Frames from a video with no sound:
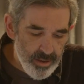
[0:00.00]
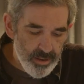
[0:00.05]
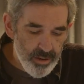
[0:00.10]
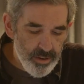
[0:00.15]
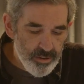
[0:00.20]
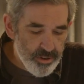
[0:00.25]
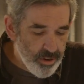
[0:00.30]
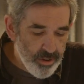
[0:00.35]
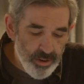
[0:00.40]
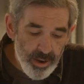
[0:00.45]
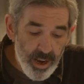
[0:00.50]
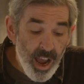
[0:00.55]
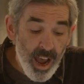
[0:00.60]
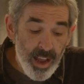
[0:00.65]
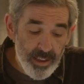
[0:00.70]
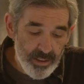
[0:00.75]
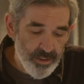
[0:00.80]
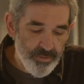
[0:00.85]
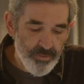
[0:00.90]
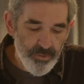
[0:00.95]
Those are
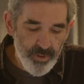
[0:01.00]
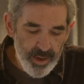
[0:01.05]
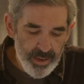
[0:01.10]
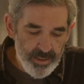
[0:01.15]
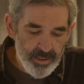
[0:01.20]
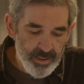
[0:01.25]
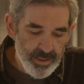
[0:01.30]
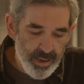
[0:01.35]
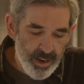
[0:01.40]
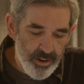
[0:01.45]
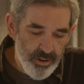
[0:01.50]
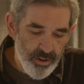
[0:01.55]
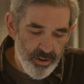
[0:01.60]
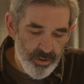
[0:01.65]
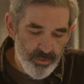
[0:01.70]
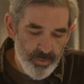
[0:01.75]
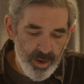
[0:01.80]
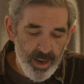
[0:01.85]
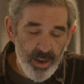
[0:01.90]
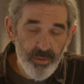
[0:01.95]
not the phrases I
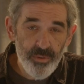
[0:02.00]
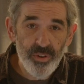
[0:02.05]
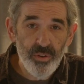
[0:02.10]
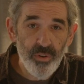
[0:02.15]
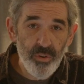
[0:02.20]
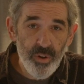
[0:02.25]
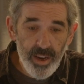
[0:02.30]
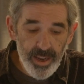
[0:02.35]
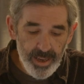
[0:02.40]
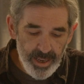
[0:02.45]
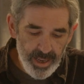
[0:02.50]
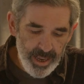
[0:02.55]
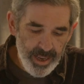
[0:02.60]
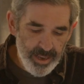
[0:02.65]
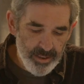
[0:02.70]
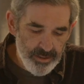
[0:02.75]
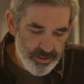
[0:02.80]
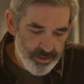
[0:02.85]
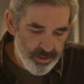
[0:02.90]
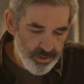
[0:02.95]
heard when I was told I had
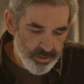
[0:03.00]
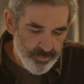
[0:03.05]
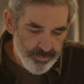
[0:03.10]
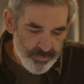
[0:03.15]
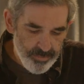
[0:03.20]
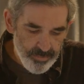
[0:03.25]
cancer.